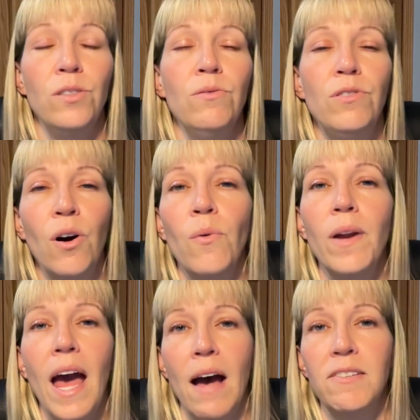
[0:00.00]
You don't
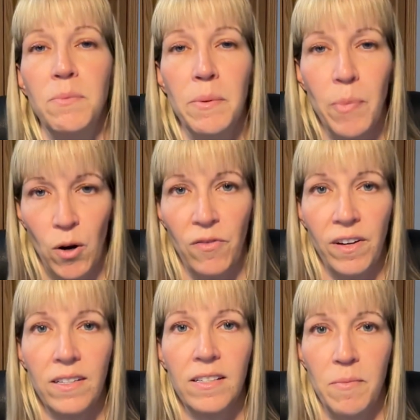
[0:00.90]
have to be
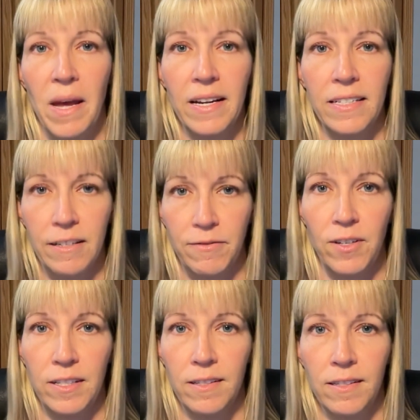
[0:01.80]
perfect to make a
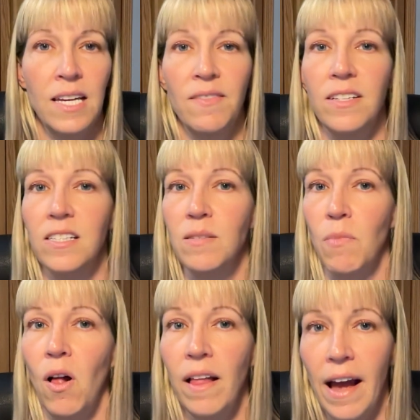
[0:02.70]
difference. Even
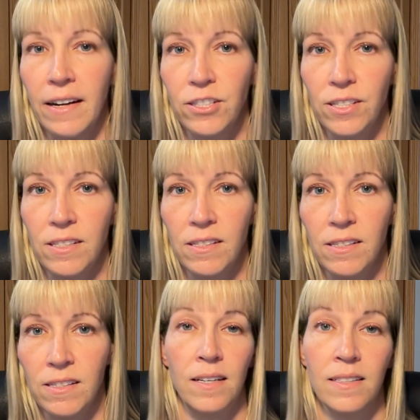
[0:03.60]
small
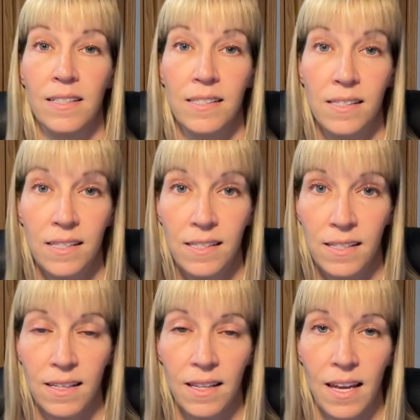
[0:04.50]
actions done
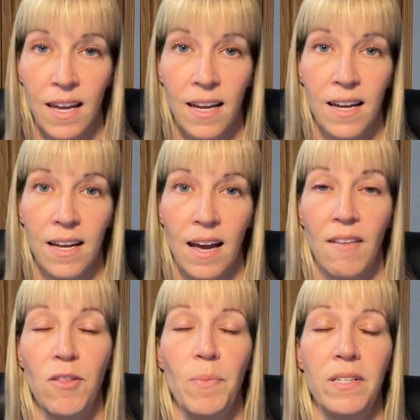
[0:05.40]
consistently
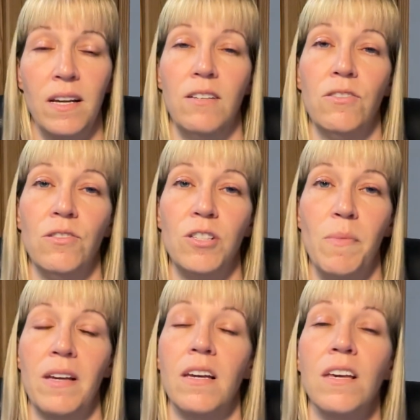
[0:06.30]
have the potential to
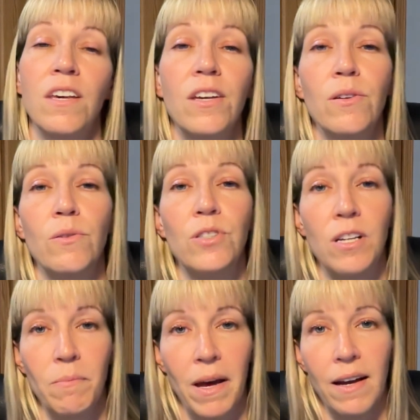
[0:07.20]
make a huge
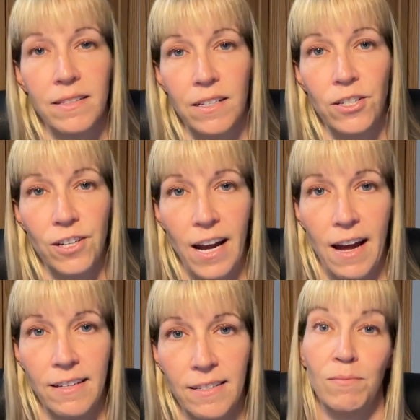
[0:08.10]
impact on your
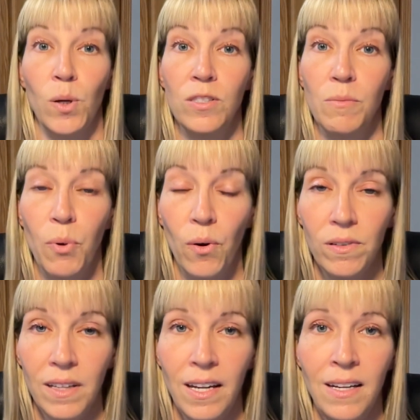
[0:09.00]
cat. Most
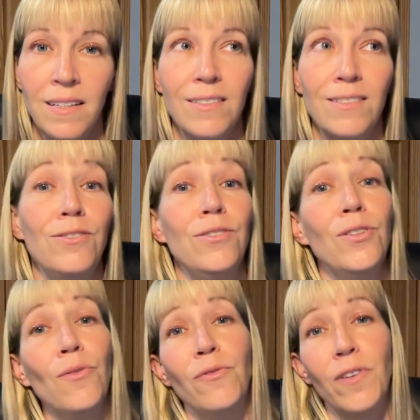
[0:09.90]
importantly,
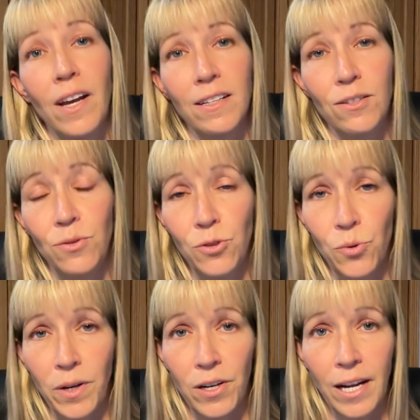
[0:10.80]
don't forget to
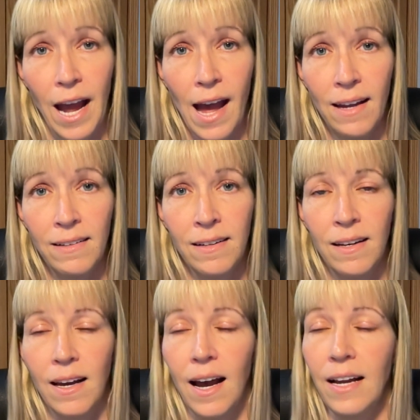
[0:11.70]
enjoy your cat.
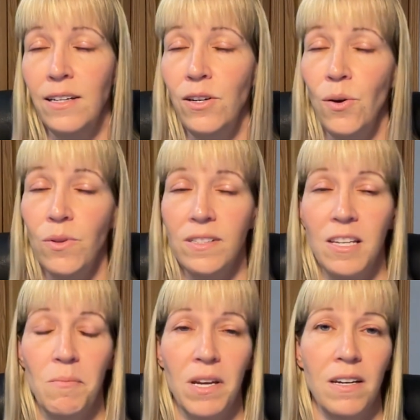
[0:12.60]
I know this
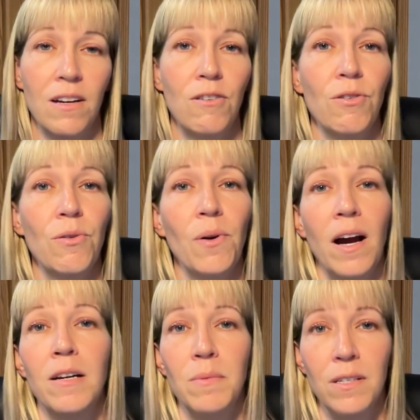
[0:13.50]
can be an
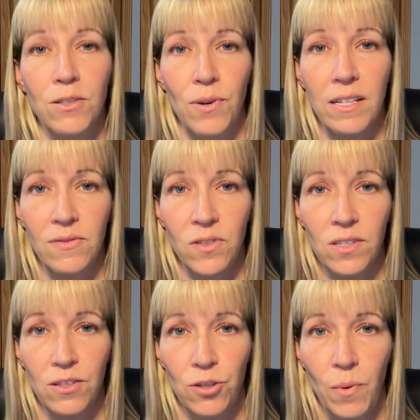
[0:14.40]
incredibly stressful
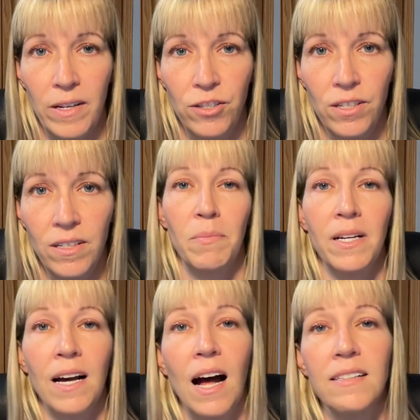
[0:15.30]
situation,
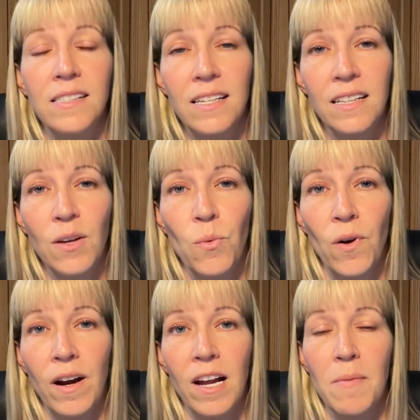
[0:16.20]
but constantly
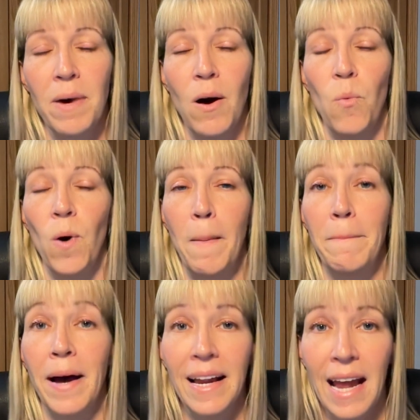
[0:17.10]
worrying about what
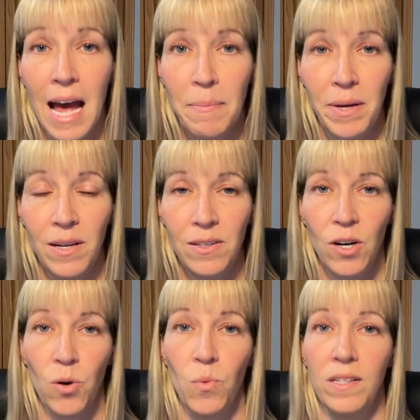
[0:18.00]
might happen
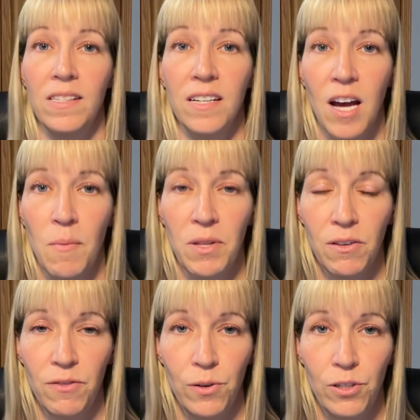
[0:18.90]
or what's to come in the
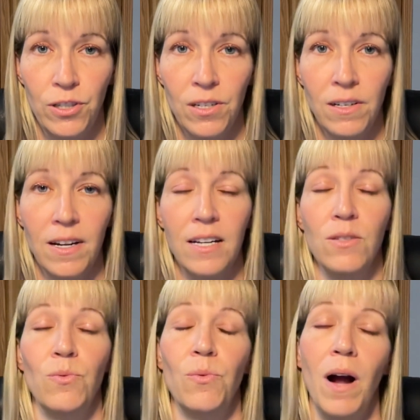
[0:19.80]
future is
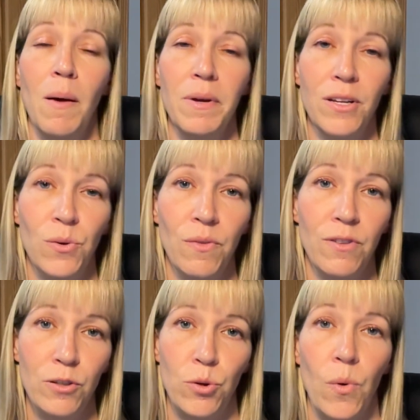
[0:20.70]
robbing you of the
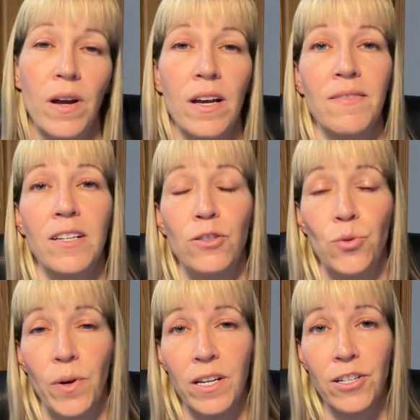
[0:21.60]
joy of
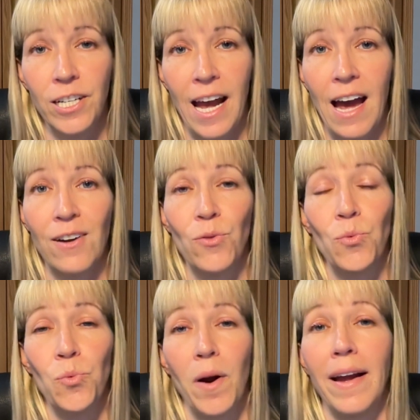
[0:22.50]
enjoying your cat
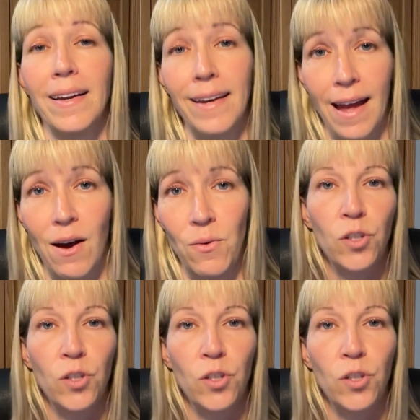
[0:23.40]
right now.